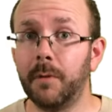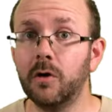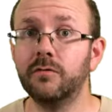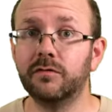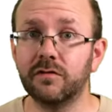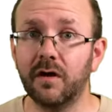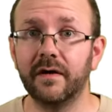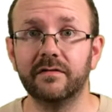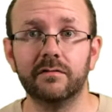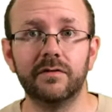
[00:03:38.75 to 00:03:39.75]
both
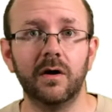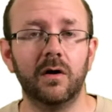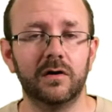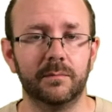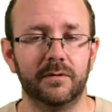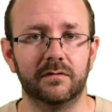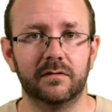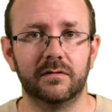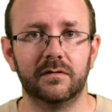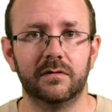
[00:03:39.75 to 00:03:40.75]
sides of the argument.